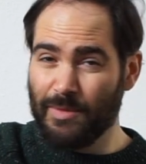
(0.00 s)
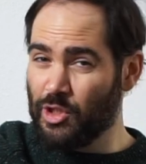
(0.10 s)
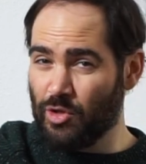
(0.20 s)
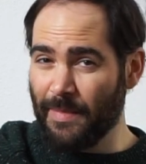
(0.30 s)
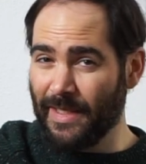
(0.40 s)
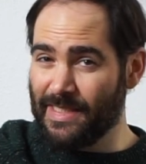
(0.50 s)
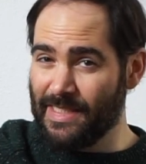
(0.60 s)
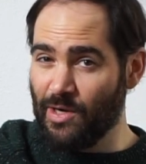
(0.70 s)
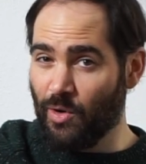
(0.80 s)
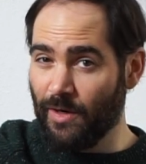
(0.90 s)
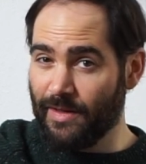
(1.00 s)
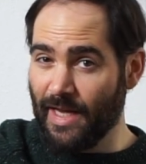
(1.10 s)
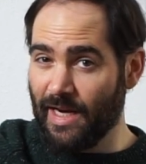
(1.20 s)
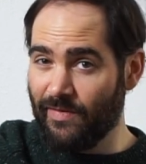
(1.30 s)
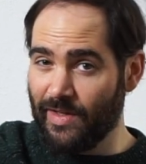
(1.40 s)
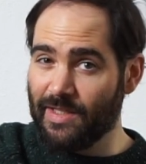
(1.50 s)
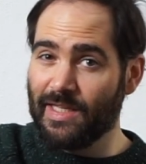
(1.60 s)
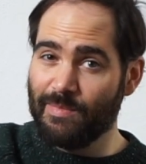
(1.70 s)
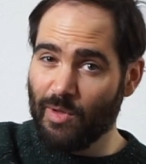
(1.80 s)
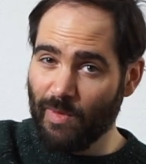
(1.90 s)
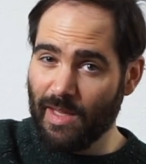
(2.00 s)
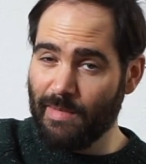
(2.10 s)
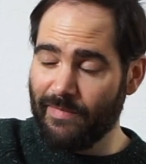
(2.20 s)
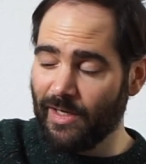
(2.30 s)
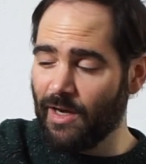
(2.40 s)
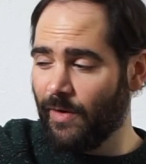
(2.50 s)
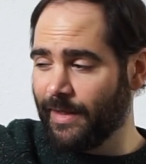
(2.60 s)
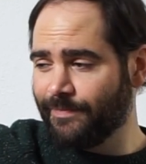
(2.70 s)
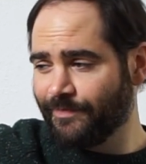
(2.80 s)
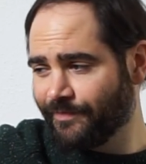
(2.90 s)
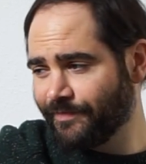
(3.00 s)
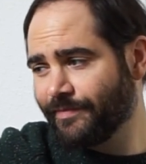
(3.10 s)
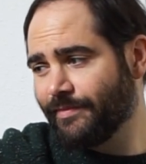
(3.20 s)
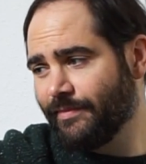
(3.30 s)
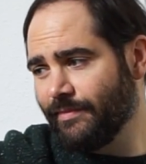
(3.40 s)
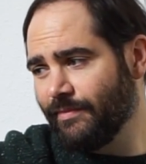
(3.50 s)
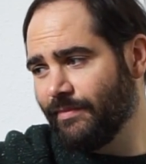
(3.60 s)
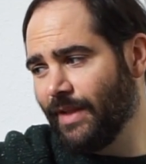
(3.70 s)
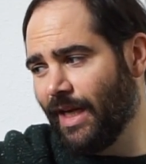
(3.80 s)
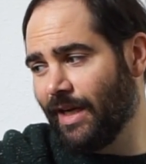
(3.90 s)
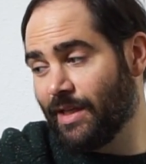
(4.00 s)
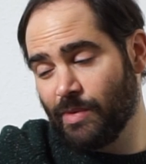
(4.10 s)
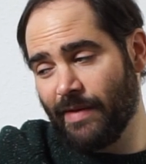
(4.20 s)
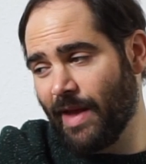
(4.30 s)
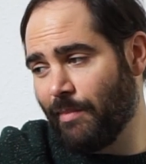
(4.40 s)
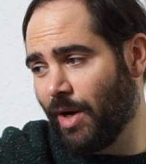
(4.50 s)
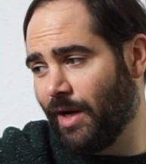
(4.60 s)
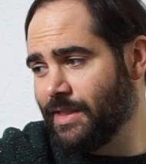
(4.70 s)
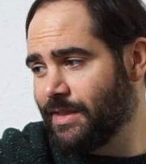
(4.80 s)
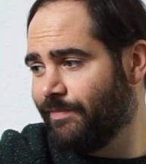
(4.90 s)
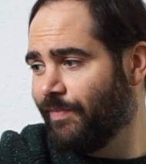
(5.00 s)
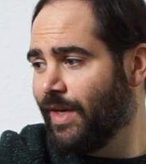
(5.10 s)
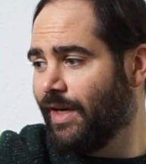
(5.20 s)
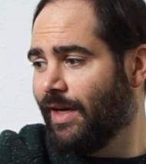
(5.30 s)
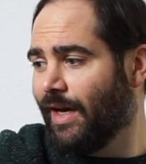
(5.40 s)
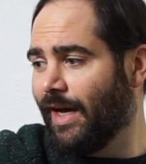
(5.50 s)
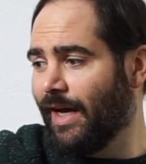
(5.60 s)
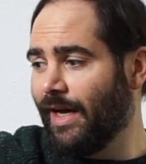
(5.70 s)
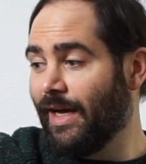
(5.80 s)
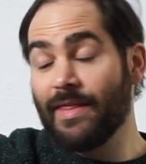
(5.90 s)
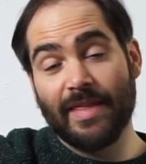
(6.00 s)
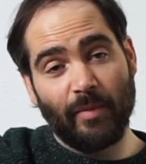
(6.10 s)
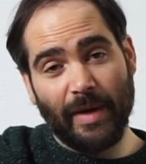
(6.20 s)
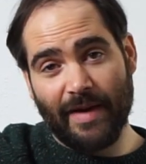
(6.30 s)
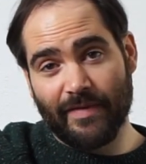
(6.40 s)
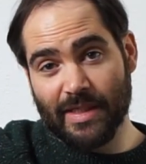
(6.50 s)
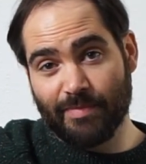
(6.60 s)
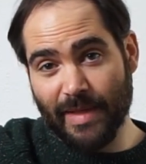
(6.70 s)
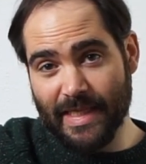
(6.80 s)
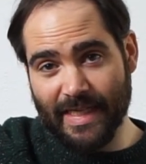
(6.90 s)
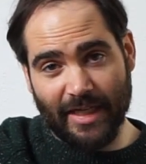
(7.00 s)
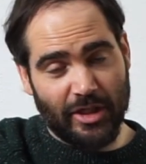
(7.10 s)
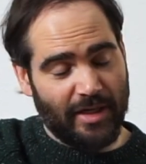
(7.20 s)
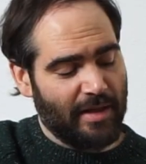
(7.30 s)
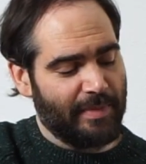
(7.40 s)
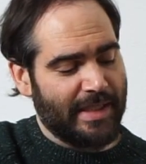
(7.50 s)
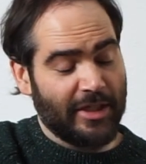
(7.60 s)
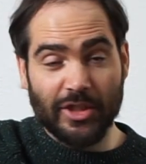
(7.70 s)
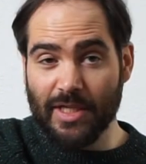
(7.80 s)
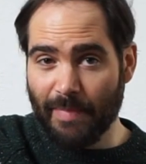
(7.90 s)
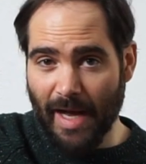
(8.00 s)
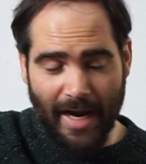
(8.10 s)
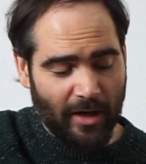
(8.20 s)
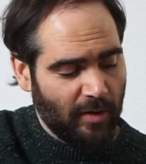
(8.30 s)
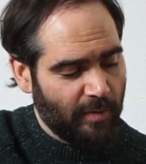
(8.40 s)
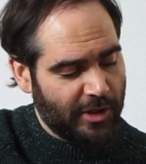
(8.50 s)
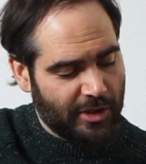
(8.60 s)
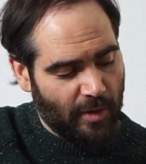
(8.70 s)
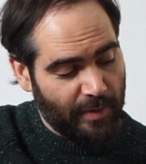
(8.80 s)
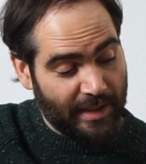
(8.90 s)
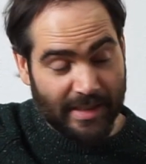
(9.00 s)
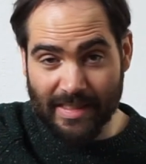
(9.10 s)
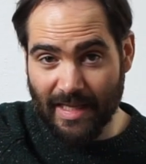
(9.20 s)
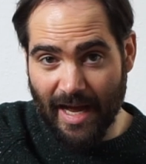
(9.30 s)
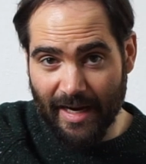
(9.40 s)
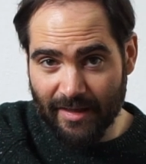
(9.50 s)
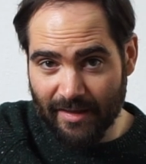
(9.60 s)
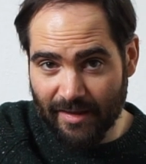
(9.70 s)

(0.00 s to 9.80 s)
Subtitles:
Strumming a C chord at the end of it to keep the rhythm of it going, because we have that pause. Then we have this B section. Now the B section's up higher. We start with this slide